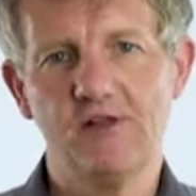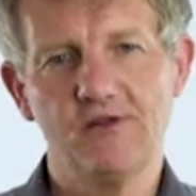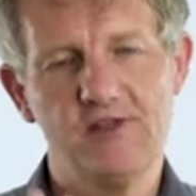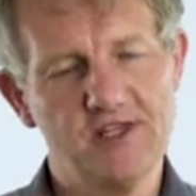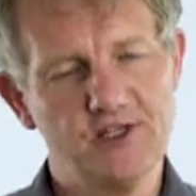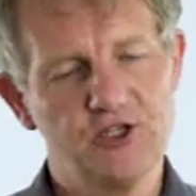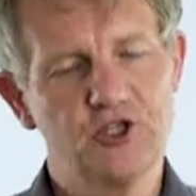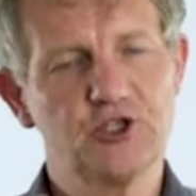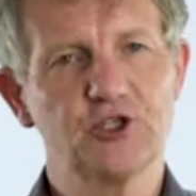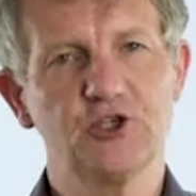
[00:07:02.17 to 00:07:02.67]

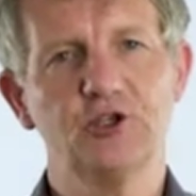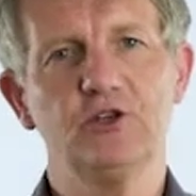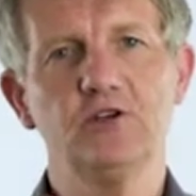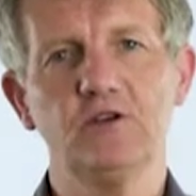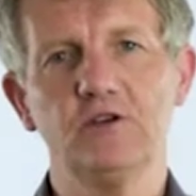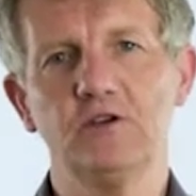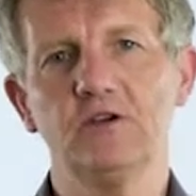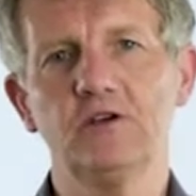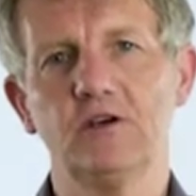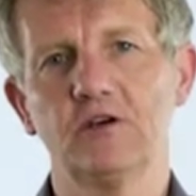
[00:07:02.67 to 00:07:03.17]
there's
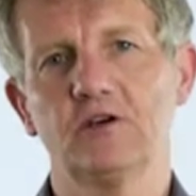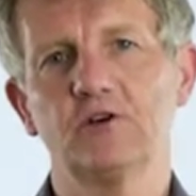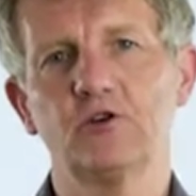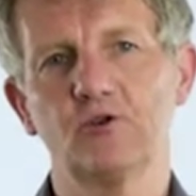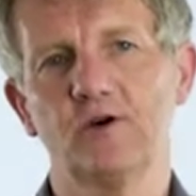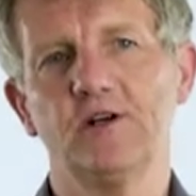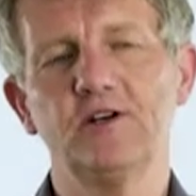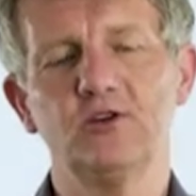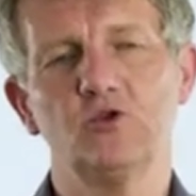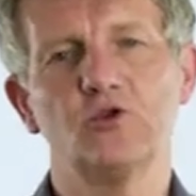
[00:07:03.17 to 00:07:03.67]
two
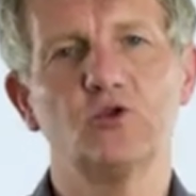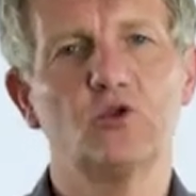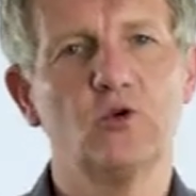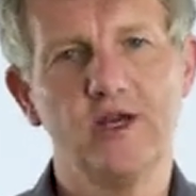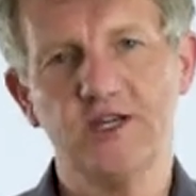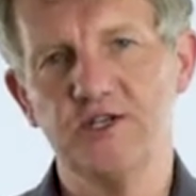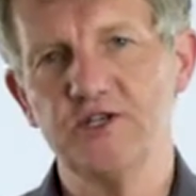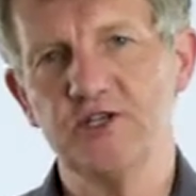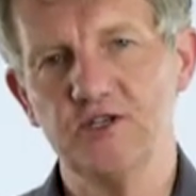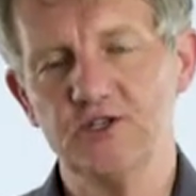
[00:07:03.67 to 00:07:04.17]
critical
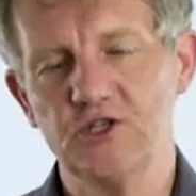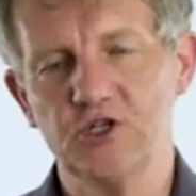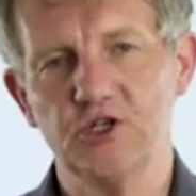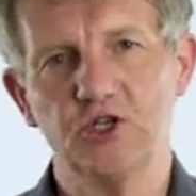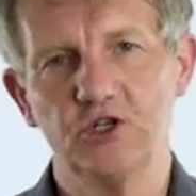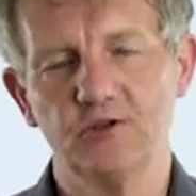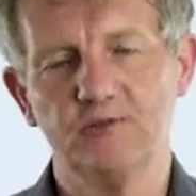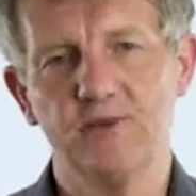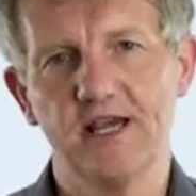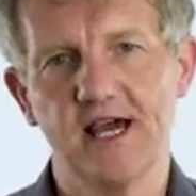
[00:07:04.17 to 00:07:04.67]
questions you
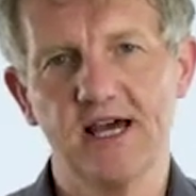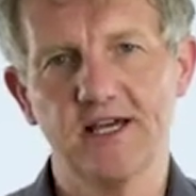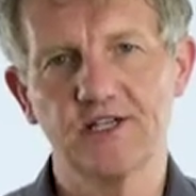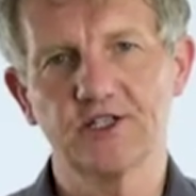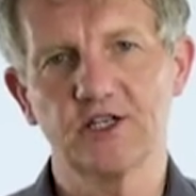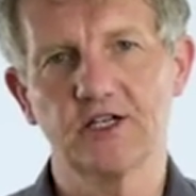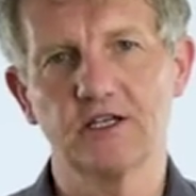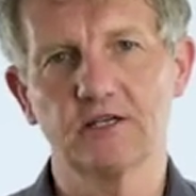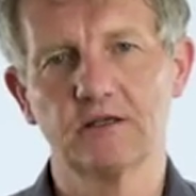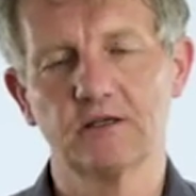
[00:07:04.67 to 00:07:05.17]
should be
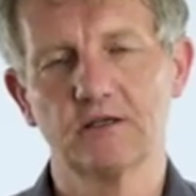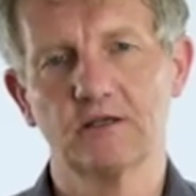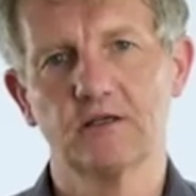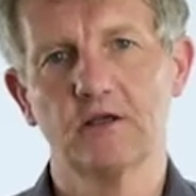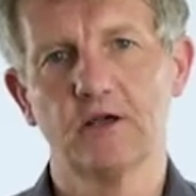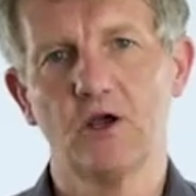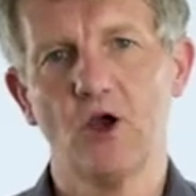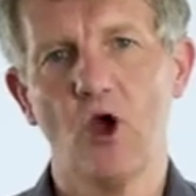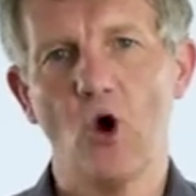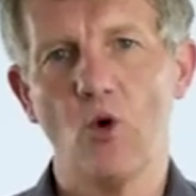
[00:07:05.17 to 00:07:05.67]
asking.
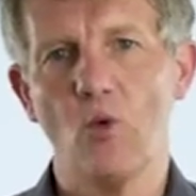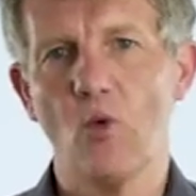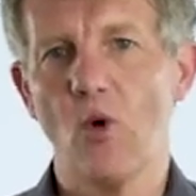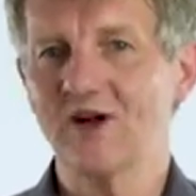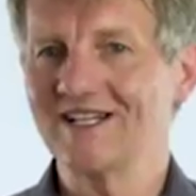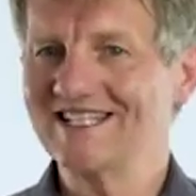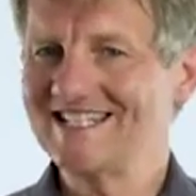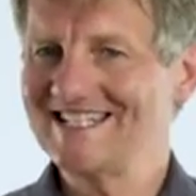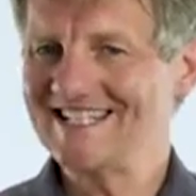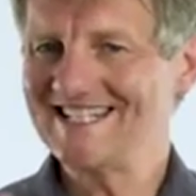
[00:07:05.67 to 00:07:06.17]

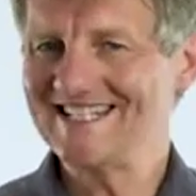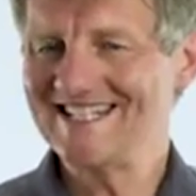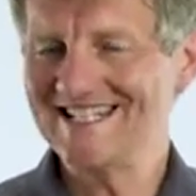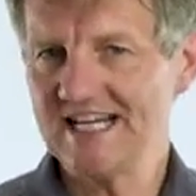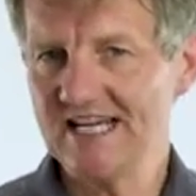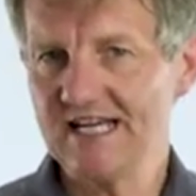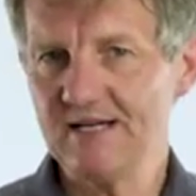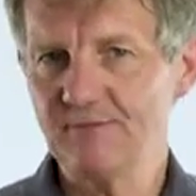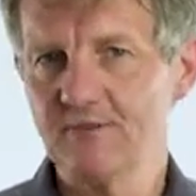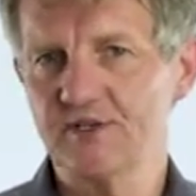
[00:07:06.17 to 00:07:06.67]
What
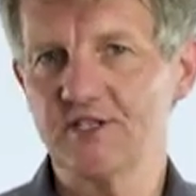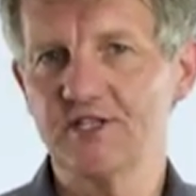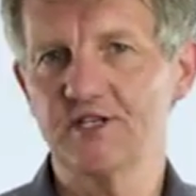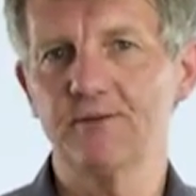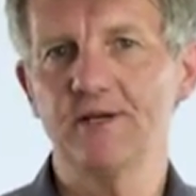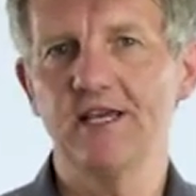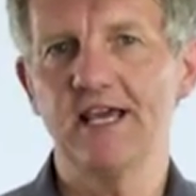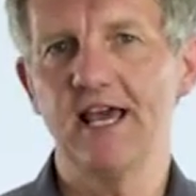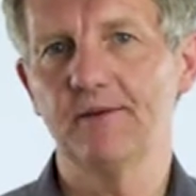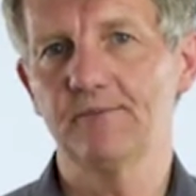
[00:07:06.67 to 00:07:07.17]
seems to
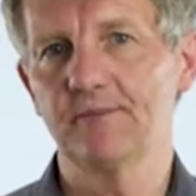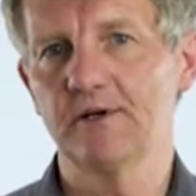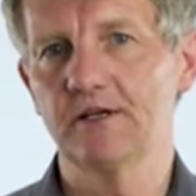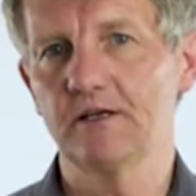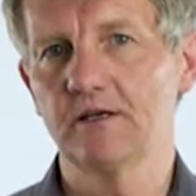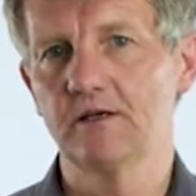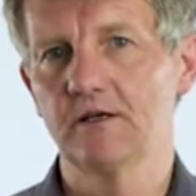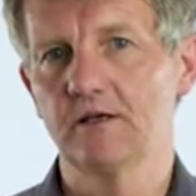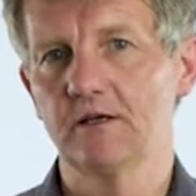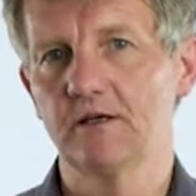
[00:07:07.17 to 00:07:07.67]
be
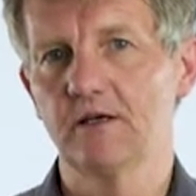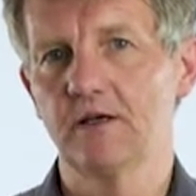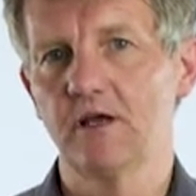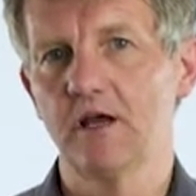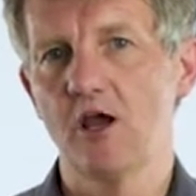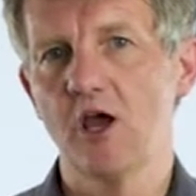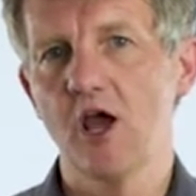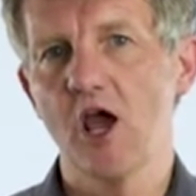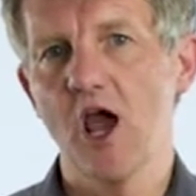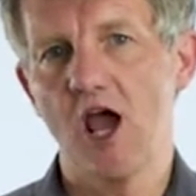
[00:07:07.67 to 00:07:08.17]
happening,
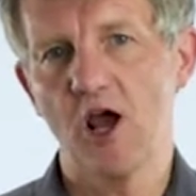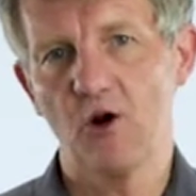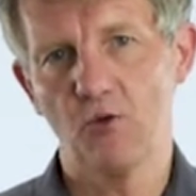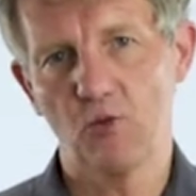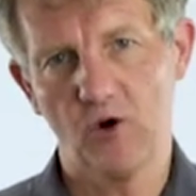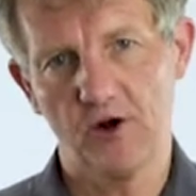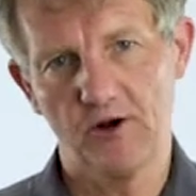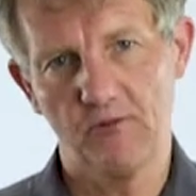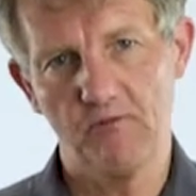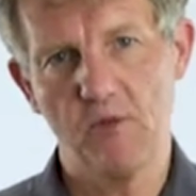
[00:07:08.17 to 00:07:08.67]
and
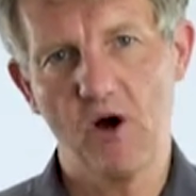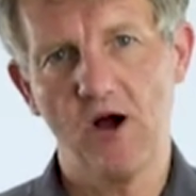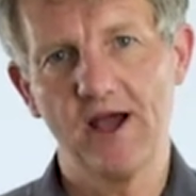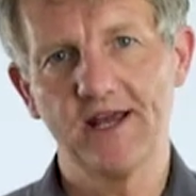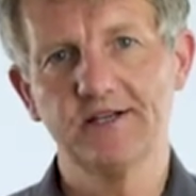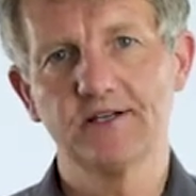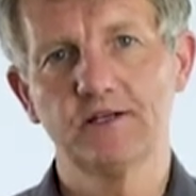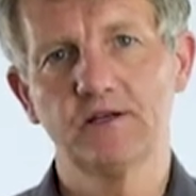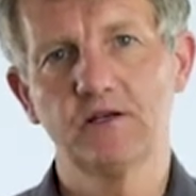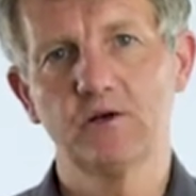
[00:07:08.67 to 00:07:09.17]
what
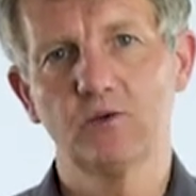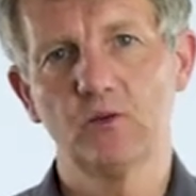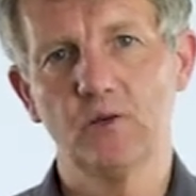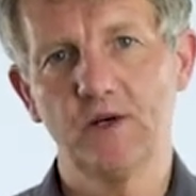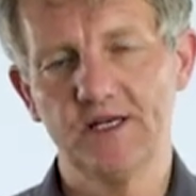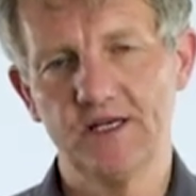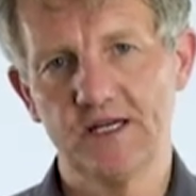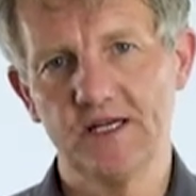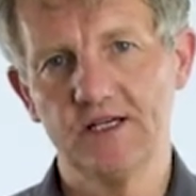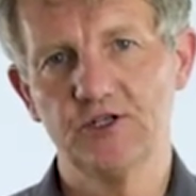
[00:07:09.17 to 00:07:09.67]
might
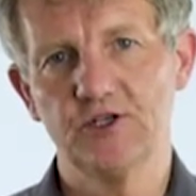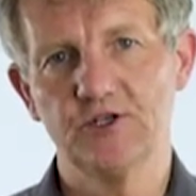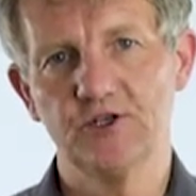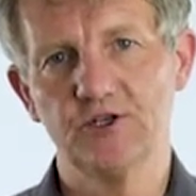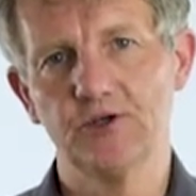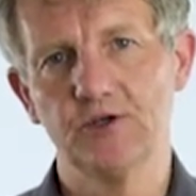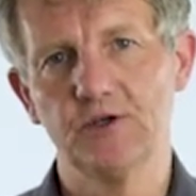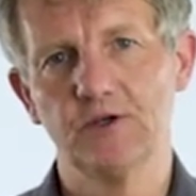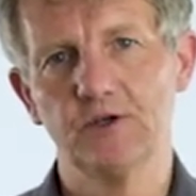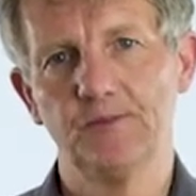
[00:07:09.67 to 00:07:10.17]
we need to
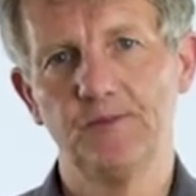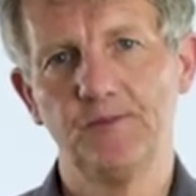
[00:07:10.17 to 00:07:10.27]
do?